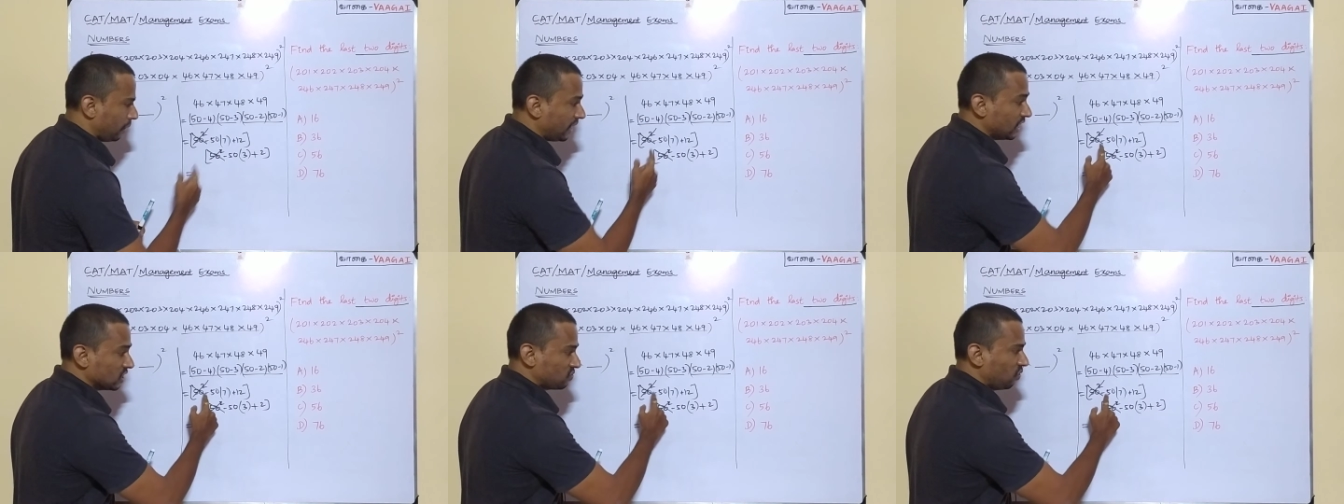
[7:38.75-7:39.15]

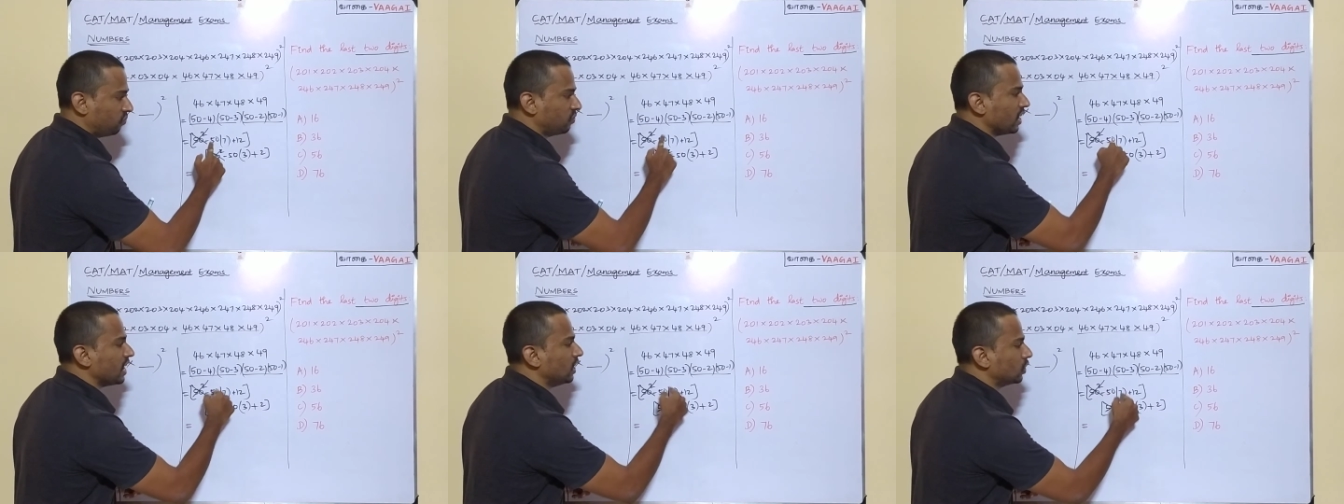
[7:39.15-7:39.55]
minus
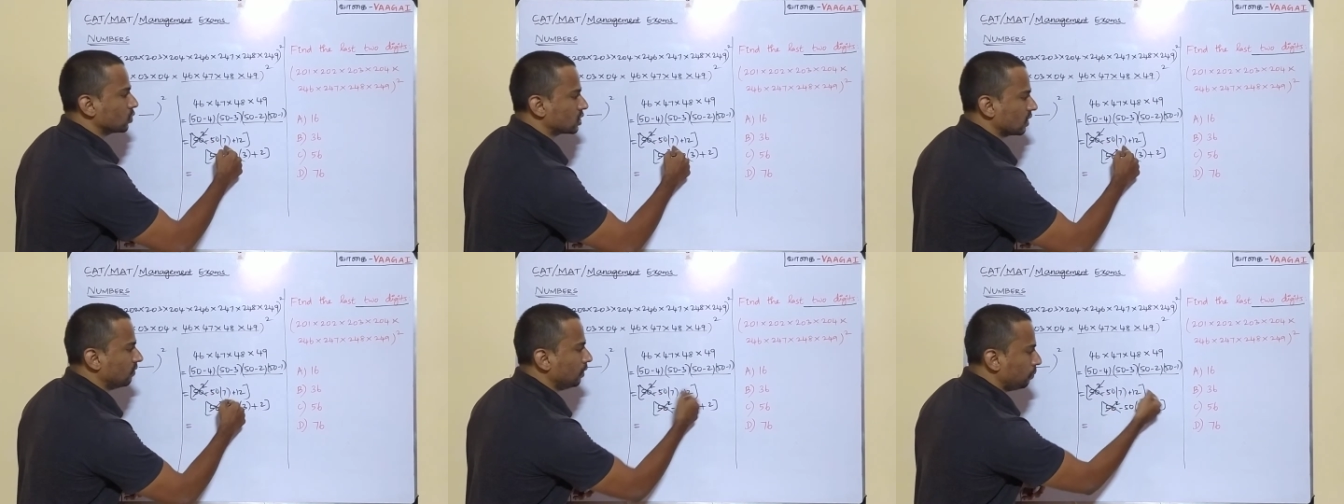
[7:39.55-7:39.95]
50
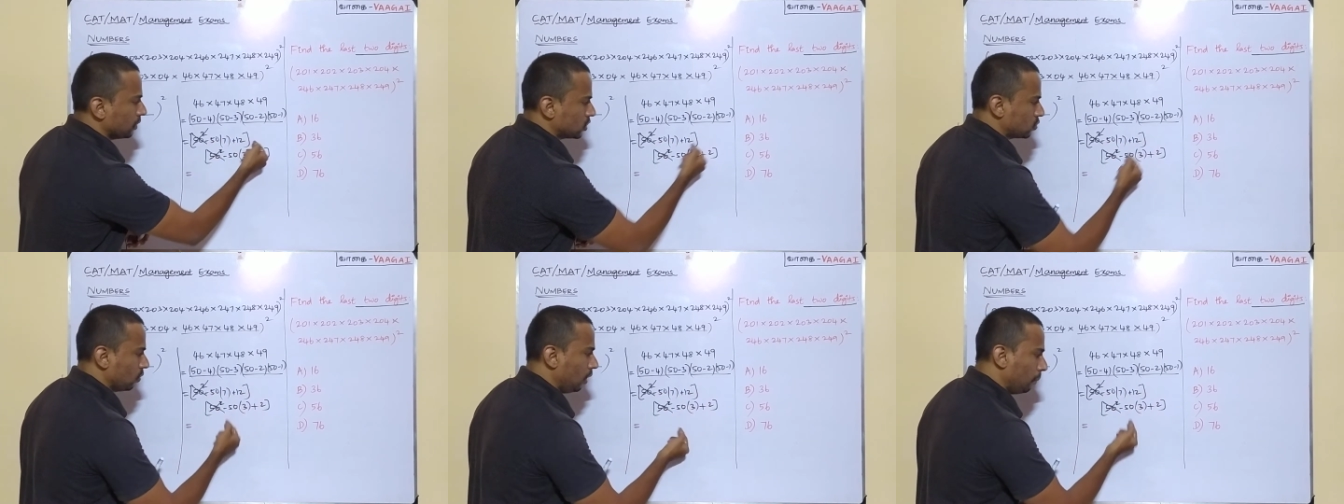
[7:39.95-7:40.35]
into 7
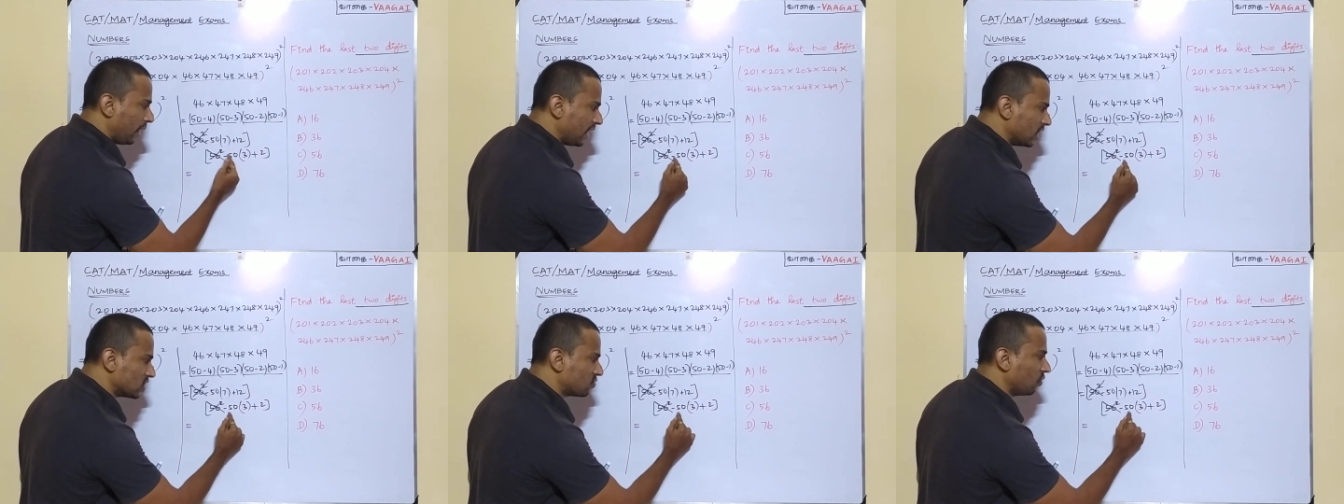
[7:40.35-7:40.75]
plus 12,
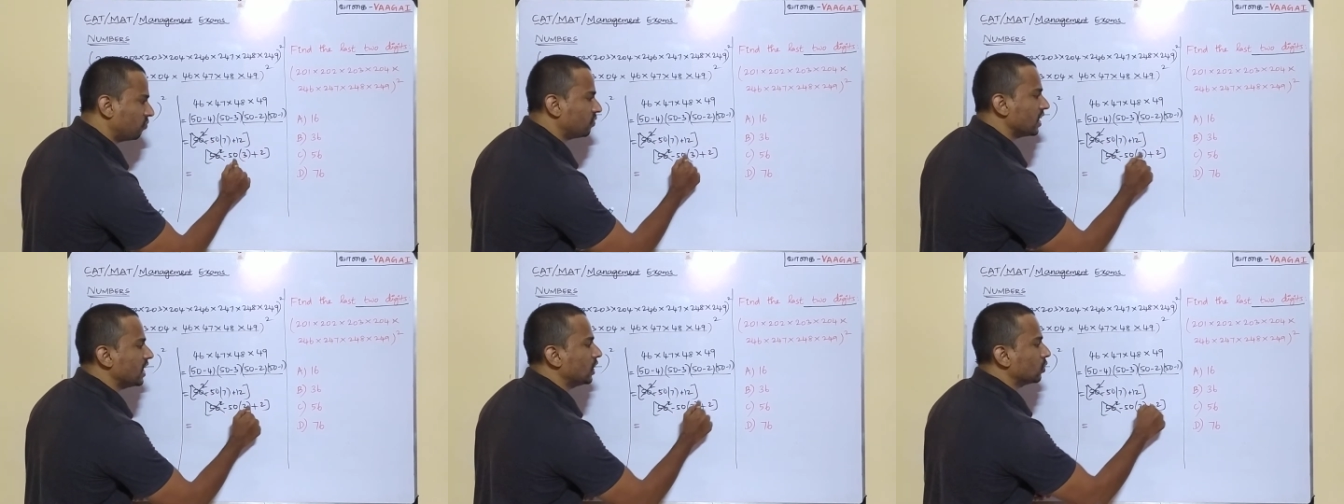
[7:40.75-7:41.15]
minus
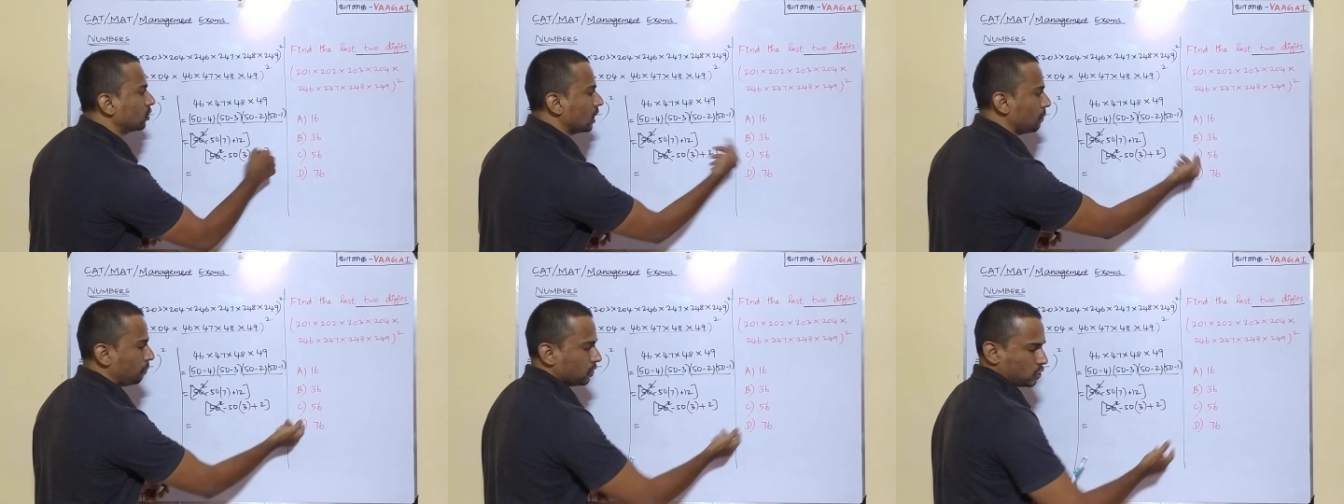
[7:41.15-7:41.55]
50 into
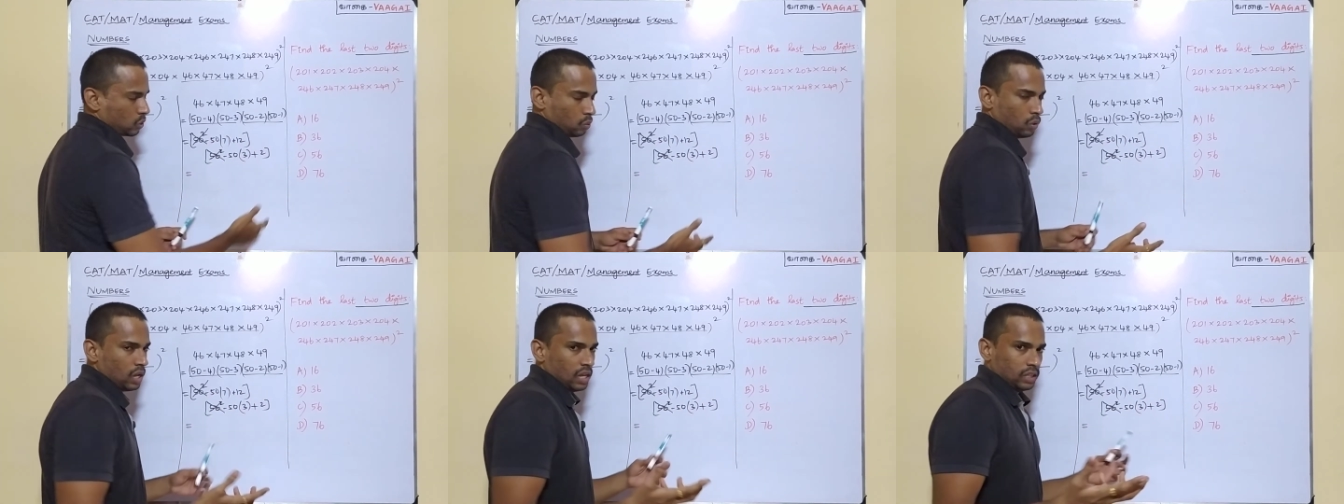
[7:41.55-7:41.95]
3 plus
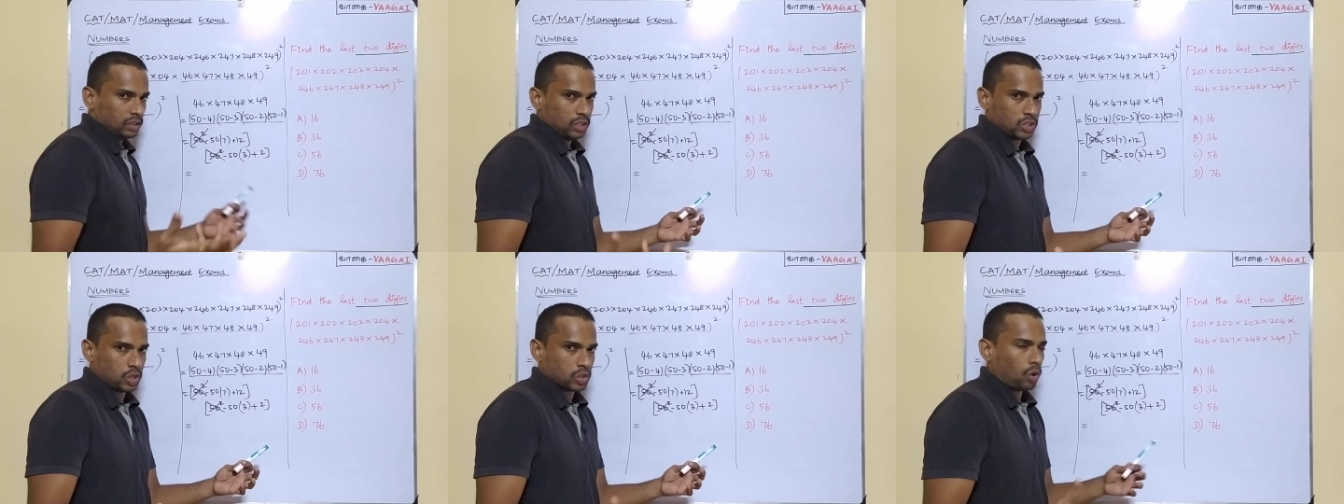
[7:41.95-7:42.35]
2.
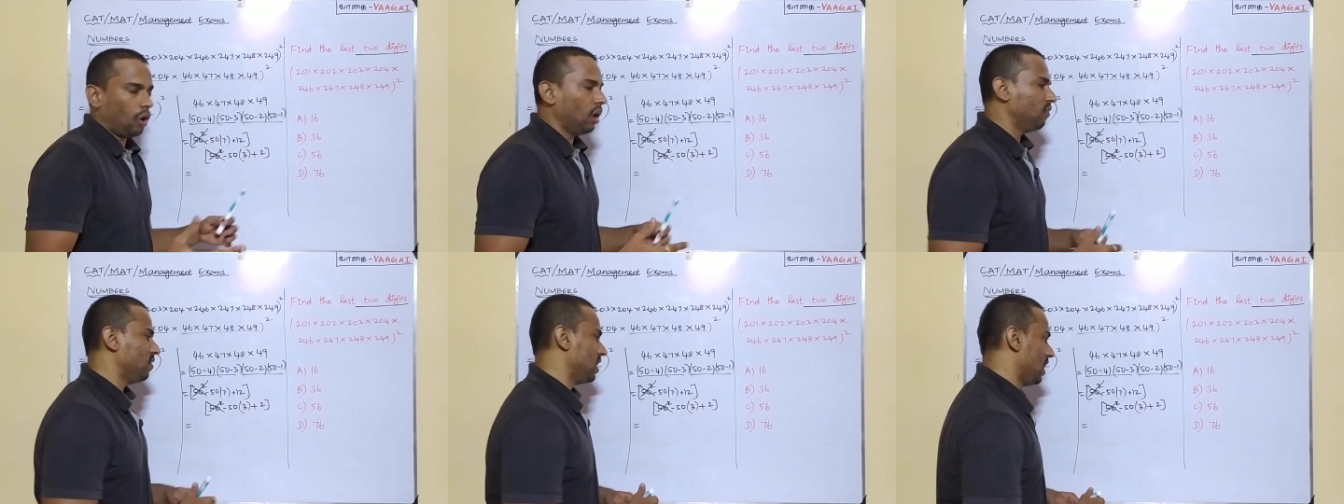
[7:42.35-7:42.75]
This is
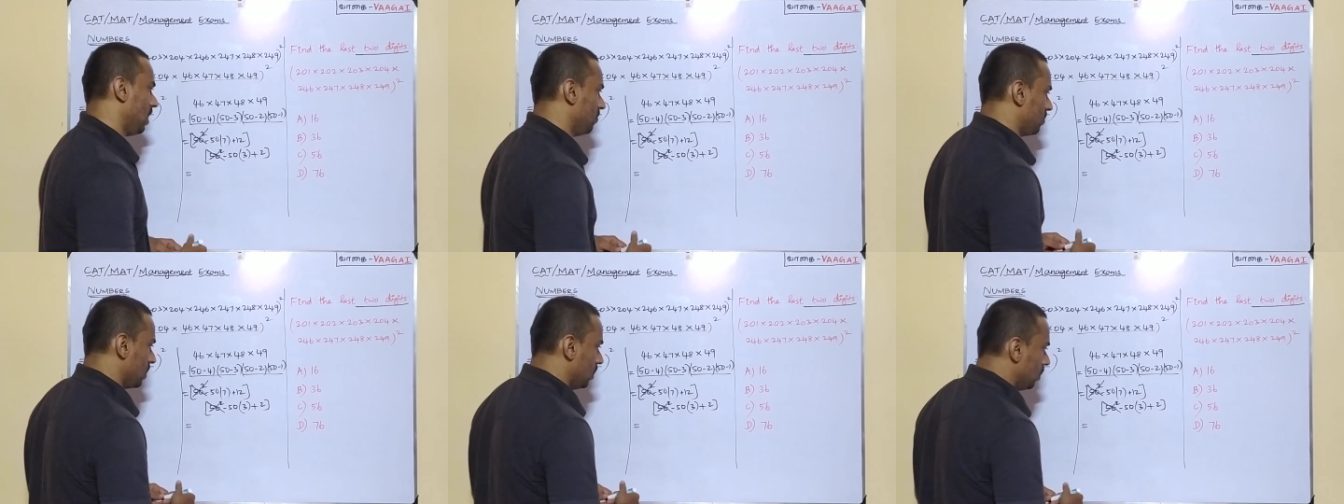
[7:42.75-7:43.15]
all we
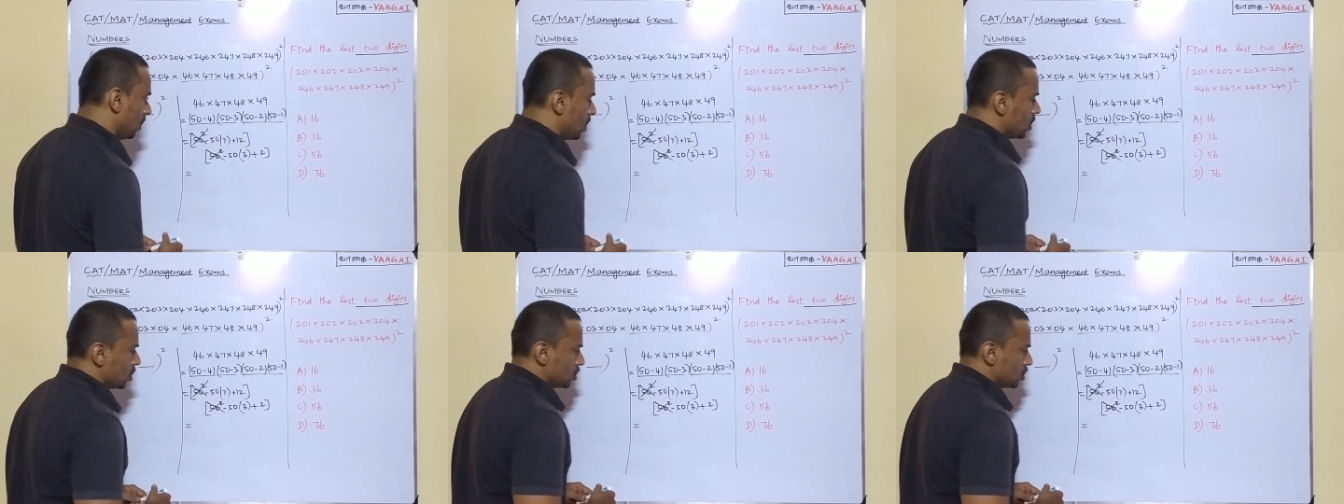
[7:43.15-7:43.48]
have here.